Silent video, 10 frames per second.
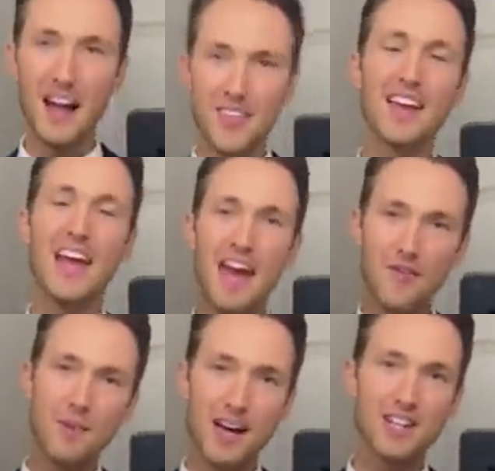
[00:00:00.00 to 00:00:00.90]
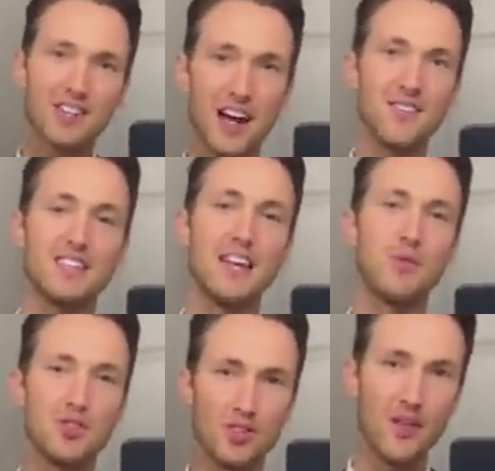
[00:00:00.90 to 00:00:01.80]
But I think every man should have a
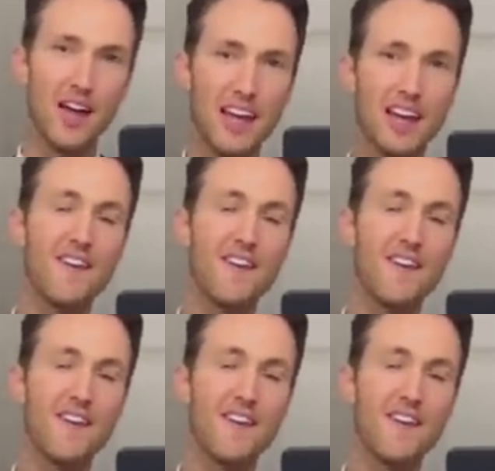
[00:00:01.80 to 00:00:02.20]
stable so that he